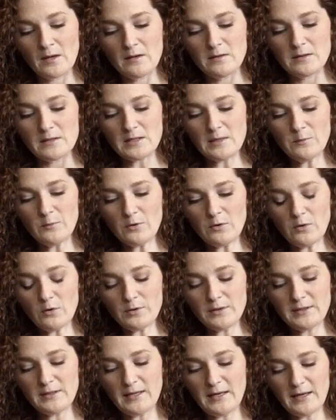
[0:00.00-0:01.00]
Some were
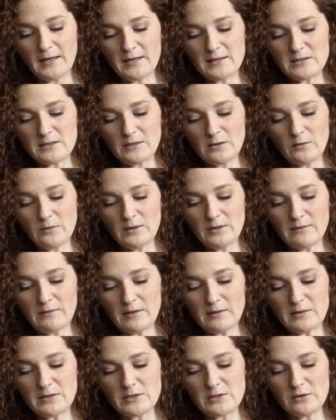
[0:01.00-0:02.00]
holding hands and going
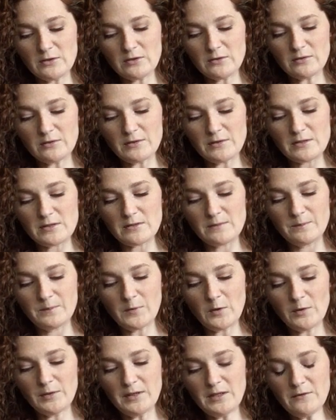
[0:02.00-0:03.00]
around in circles.
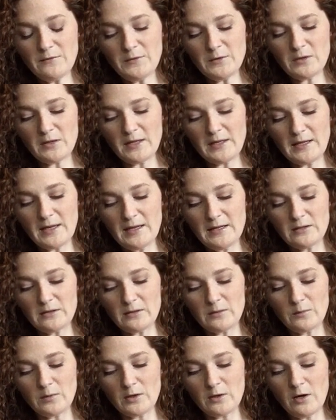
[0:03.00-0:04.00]
Only a few, like
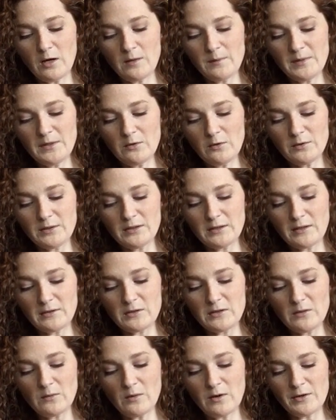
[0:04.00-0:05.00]
Ender, were calmly holding
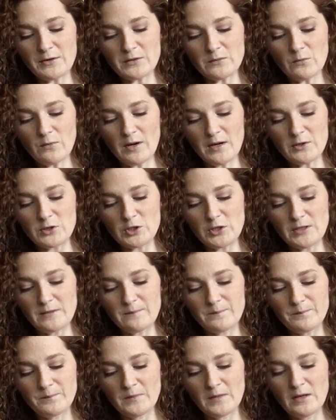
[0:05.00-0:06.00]
onto the walls and
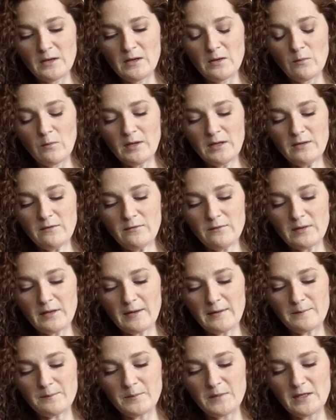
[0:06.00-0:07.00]
watching. One of
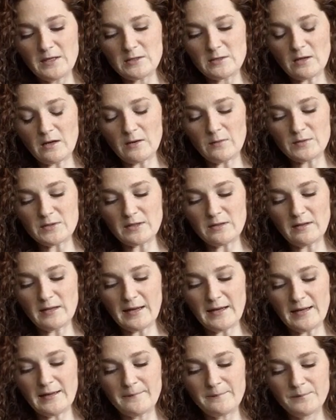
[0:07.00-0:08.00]
them, he saw, was
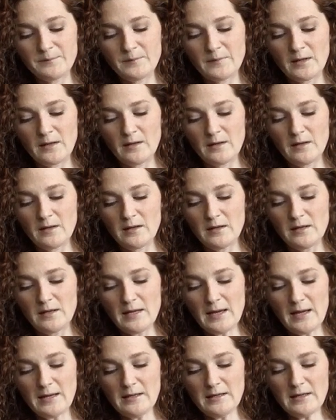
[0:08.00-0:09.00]
Eli. He
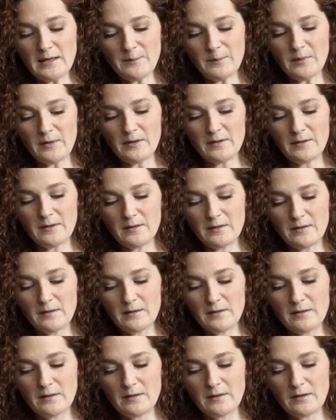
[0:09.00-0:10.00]
ended up
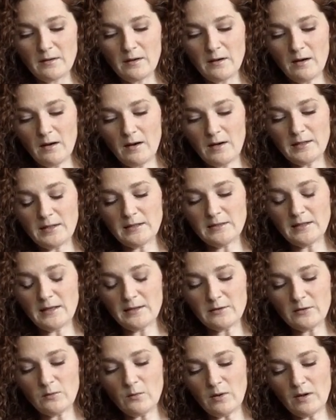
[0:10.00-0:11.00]
on
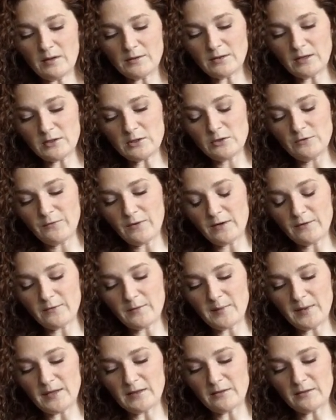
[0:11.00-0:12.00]
another wall not too far
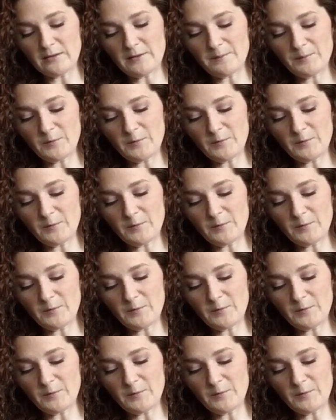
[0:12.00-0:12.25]
from Ender.